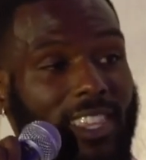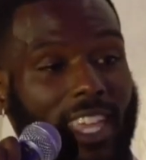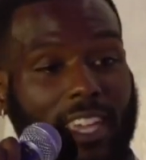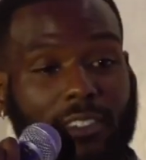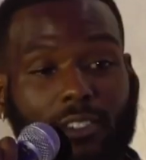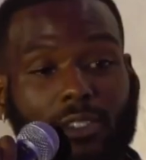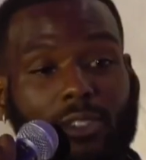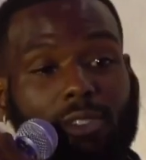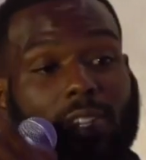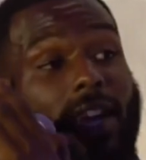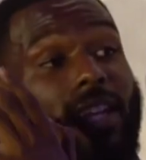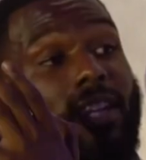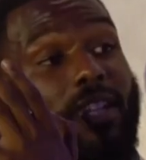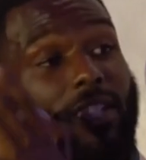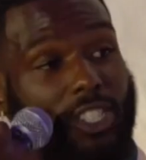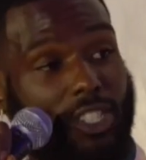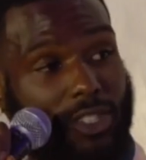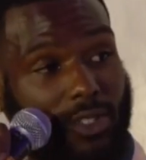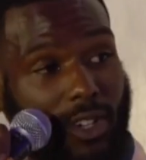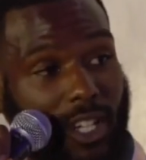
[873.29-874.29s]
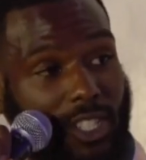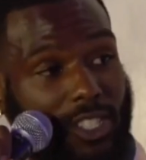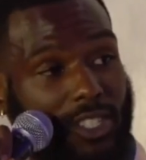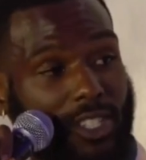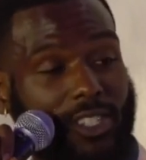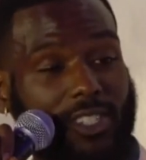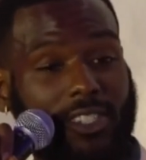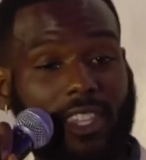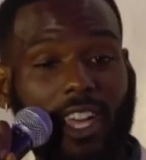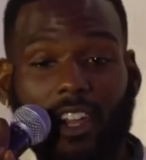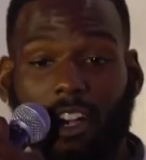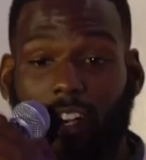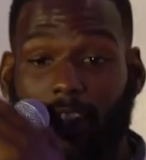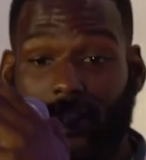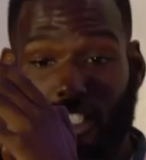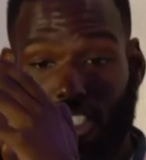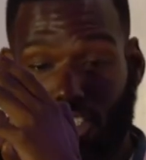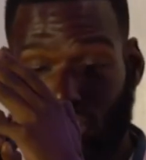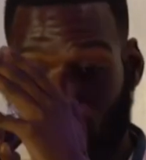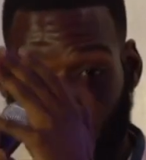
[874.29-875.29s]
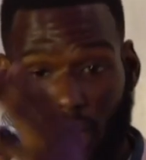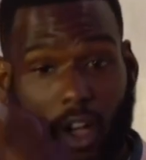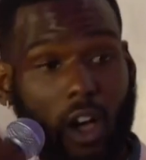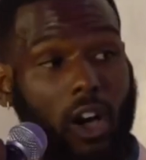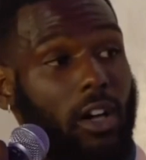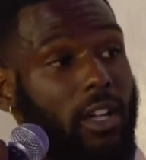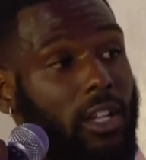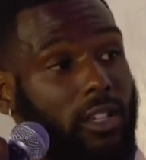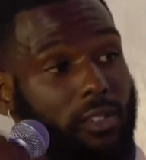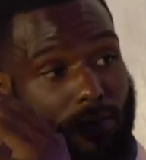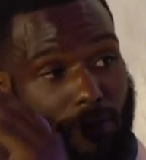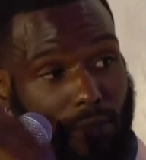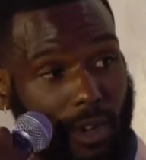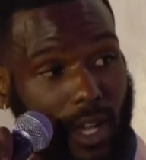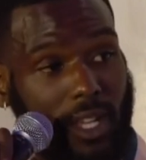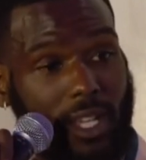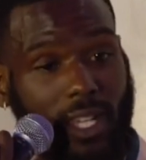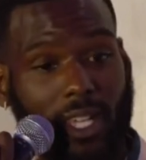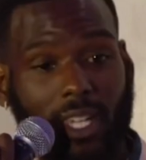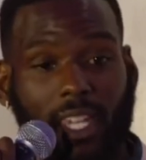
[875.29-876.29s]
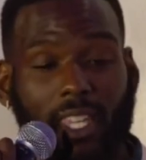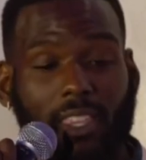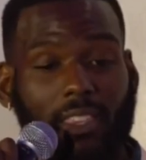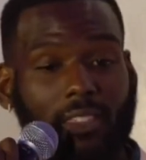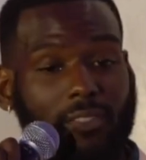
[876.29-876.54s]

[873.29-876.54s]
They've created structures that are strong and running,